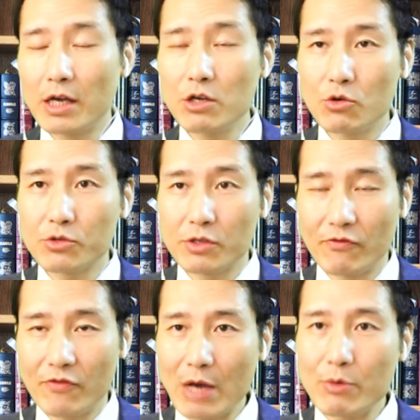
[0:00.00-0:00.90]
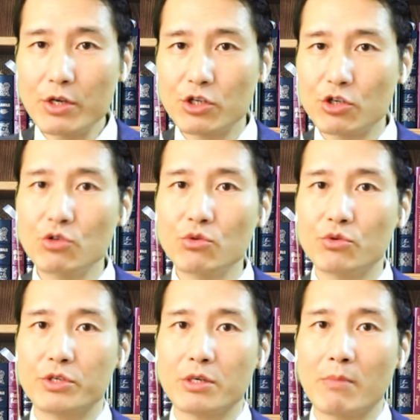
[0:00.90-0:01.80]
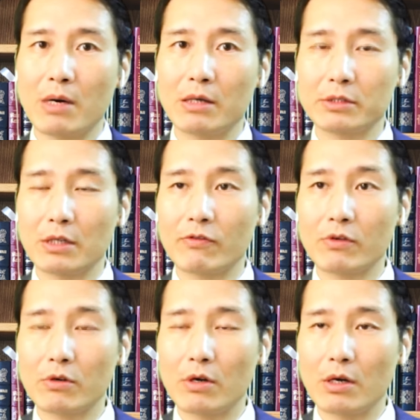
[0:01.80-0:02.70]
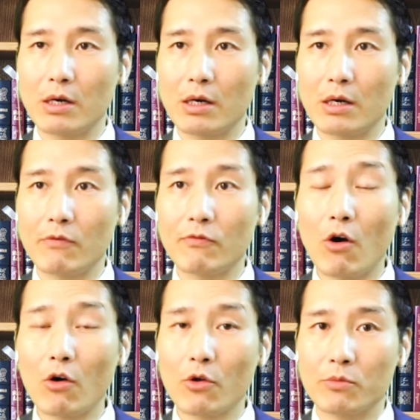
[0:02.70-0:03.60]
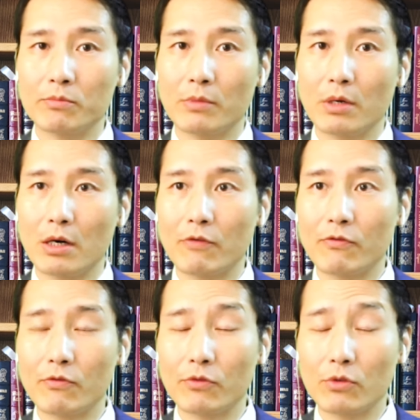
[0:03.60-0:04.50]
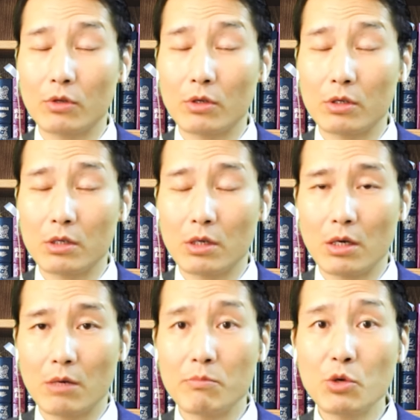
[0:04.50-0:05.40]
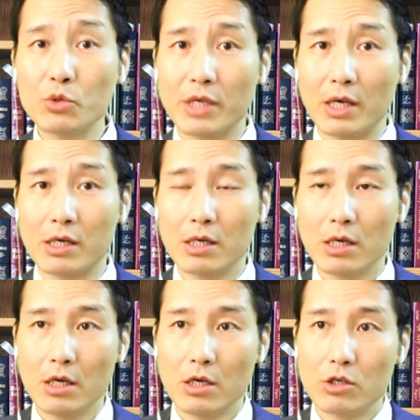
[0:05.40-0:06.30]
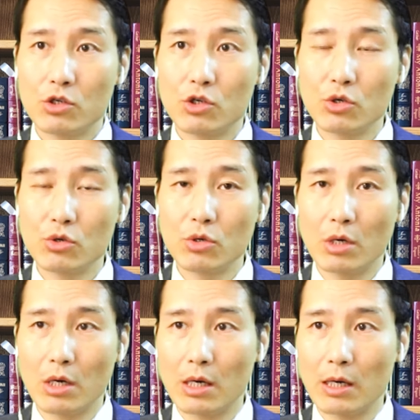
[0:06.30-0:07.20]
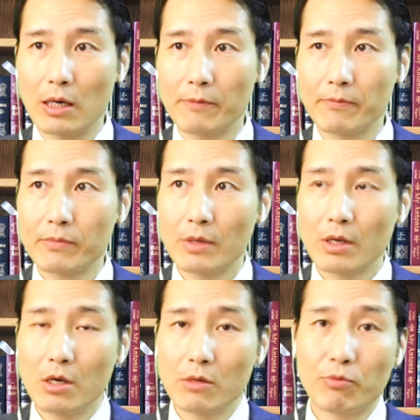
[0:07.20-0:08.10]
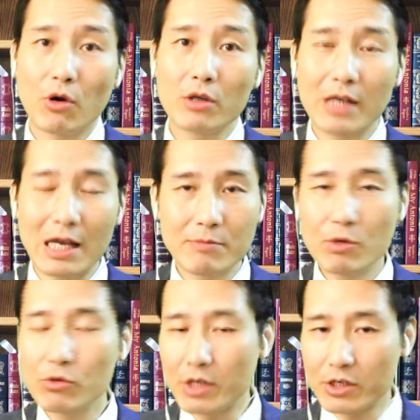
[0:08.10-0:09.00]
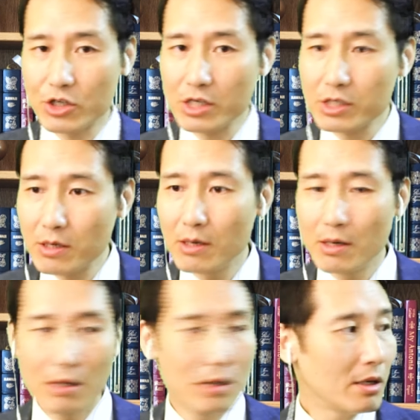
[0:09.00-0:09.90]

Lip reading: they use very huge amount of volume of music to broadcast music just